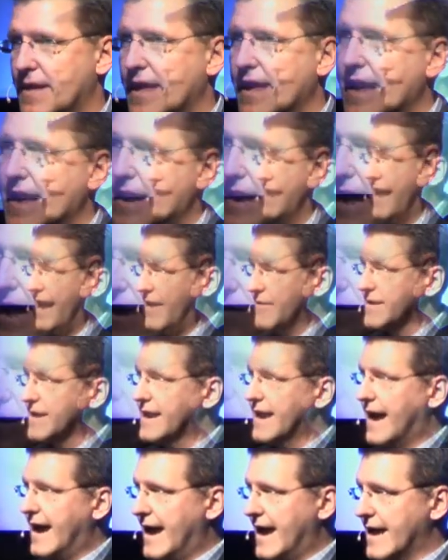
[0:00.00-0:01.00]
And how can
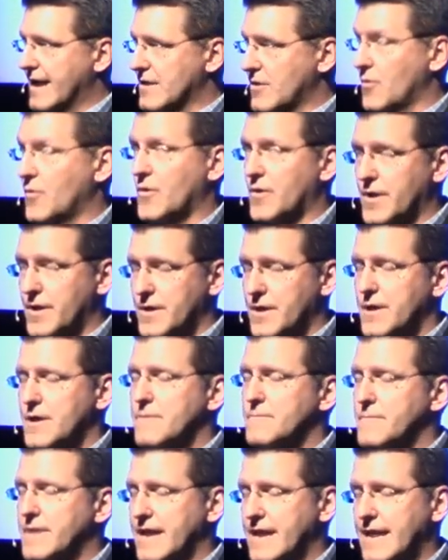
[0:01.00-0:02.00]
I, Lord,
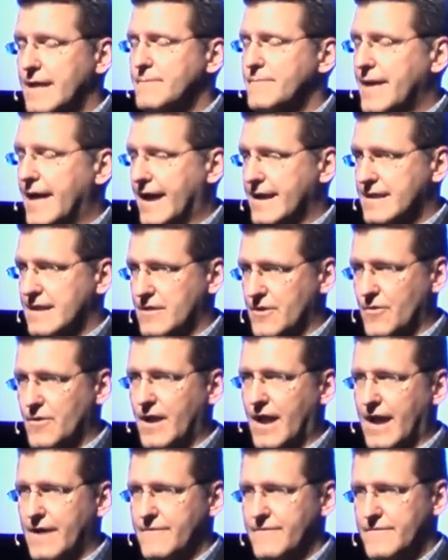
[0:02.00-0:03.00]
be an impact in their
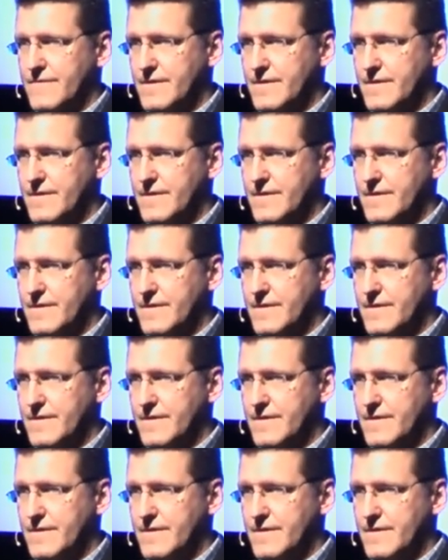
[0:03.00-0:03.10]
life